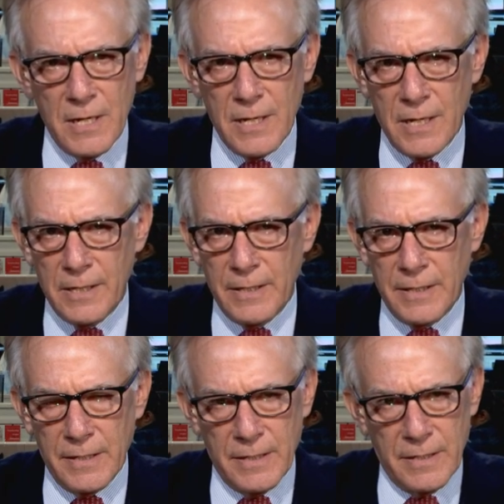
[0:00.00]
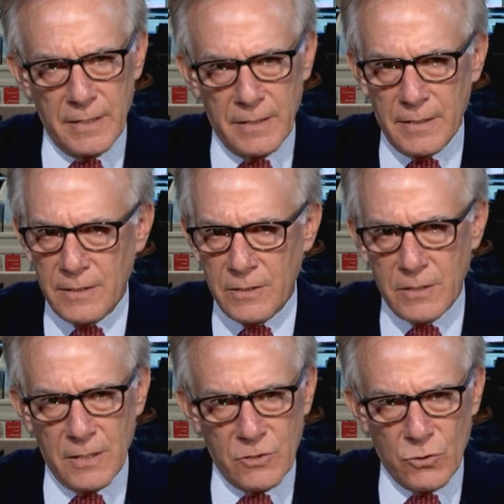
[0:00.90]

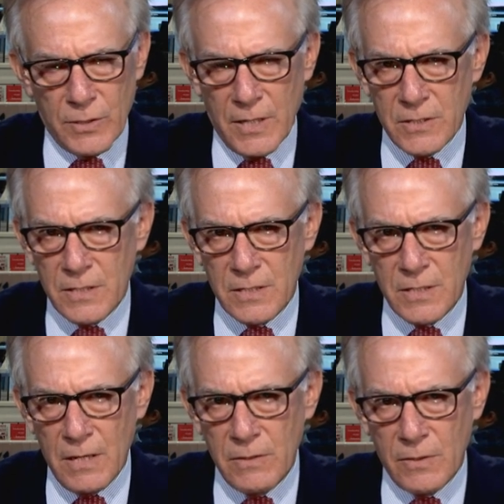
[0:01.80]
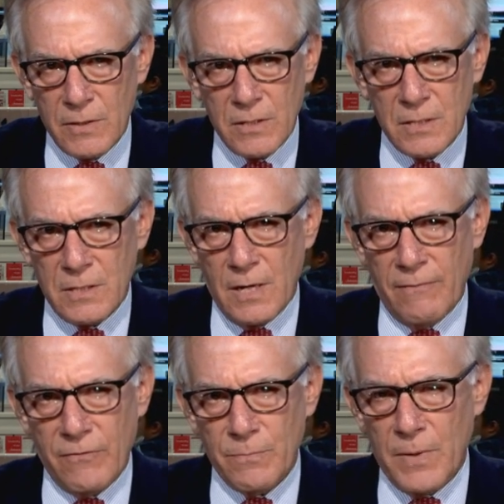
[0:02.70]
as your guest has said, that this
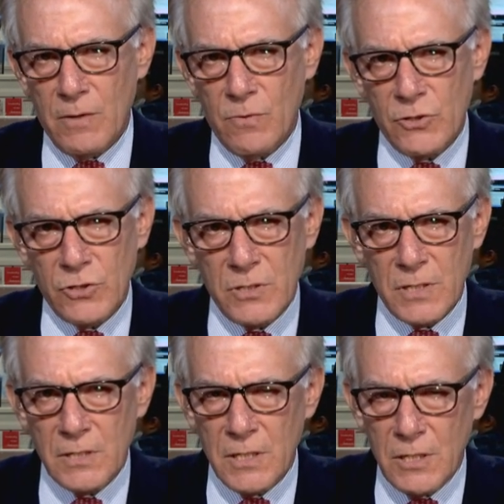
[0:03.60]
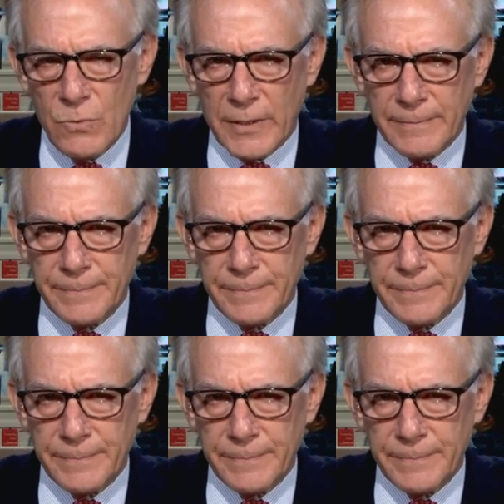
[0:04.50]
effort by Russia is continuing.